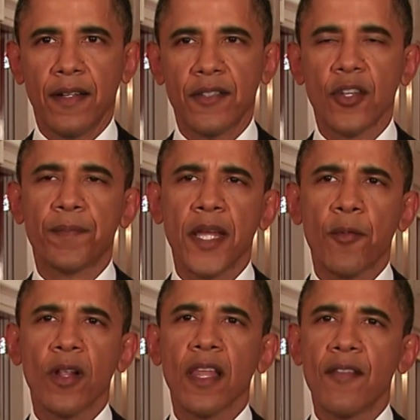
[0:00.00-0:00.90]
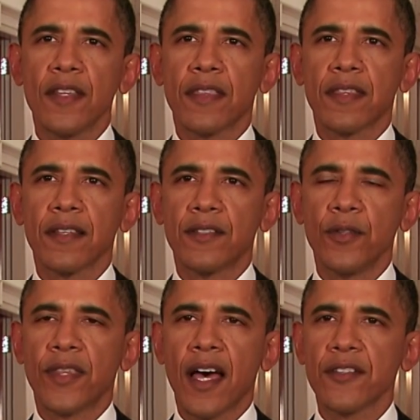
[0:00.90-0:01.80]
On September 11th,
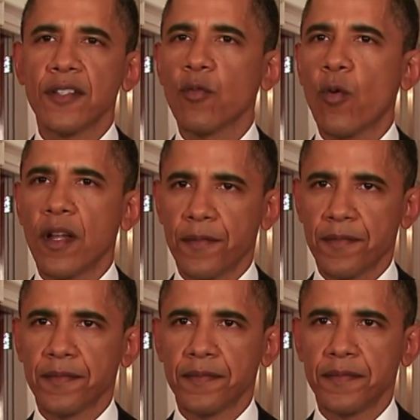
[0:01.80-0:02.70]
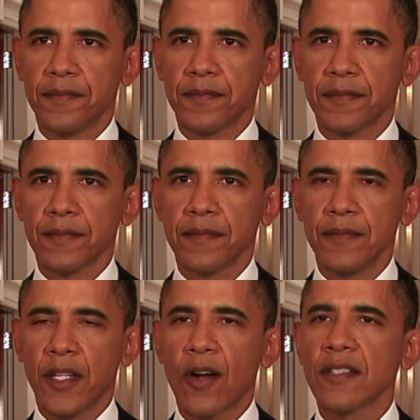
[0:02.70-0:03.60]
2001,
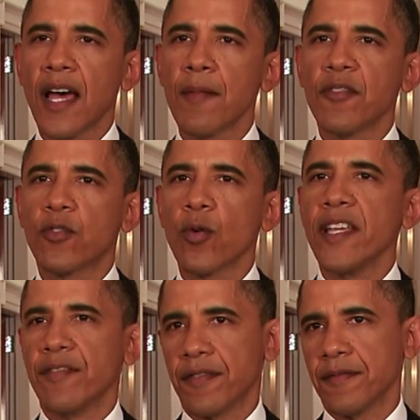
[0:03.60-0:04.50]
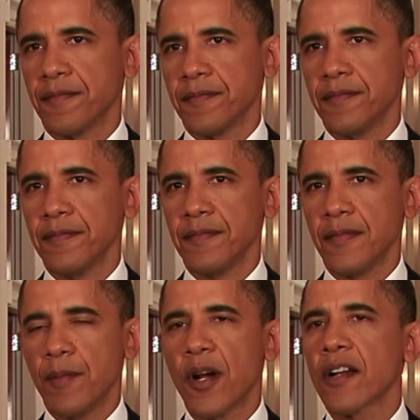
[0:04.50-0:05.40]
in our time of grief,
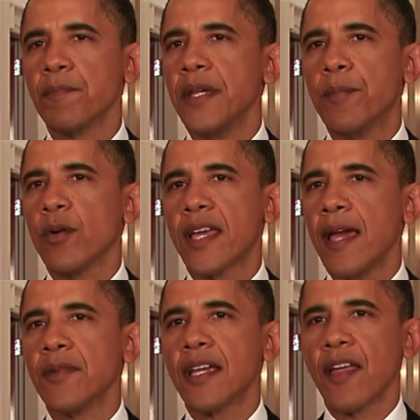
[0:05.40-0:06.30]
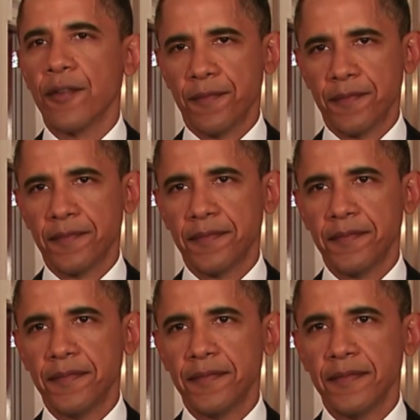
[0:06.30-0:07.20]
the American people came together.
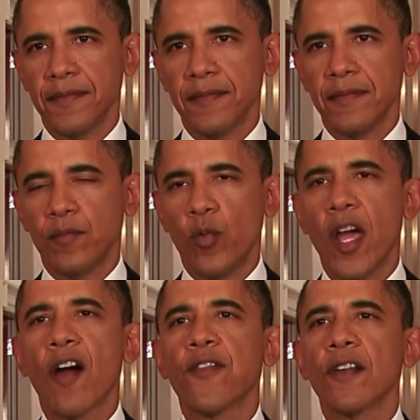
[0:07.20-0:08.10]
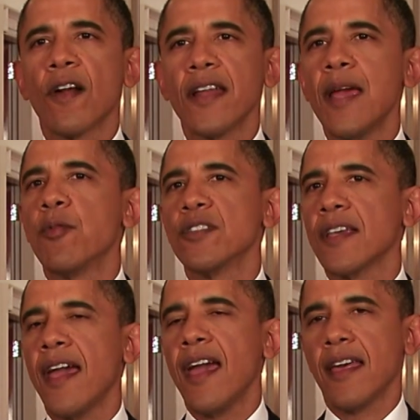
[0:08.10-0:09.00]
We offered our
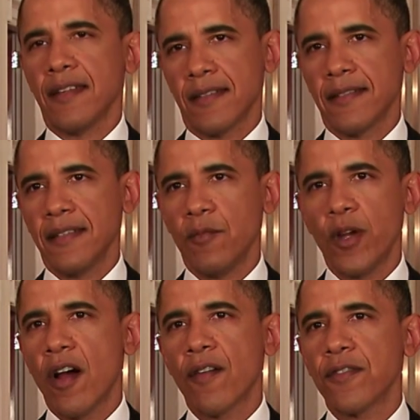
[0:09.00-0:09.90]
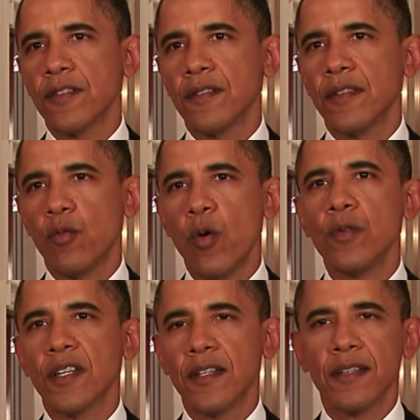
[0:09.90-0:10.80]
neighbors a hand, and we offered the
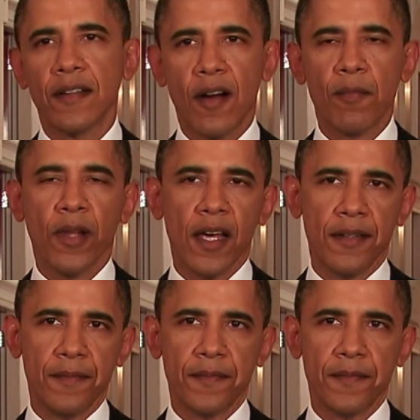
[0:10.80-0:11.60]
wounded our blood.